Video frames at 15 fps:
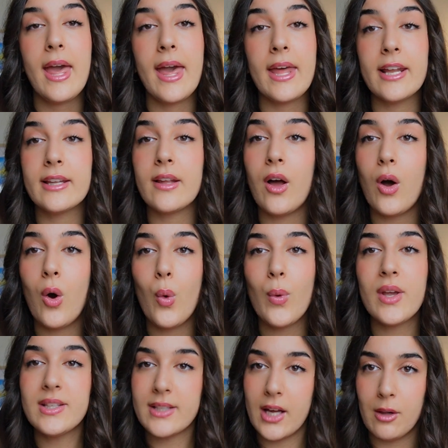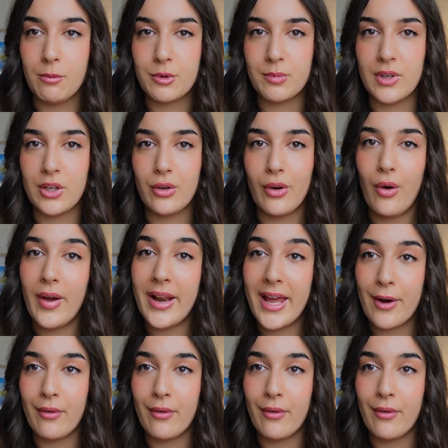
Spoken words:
And it always helps me, you know, and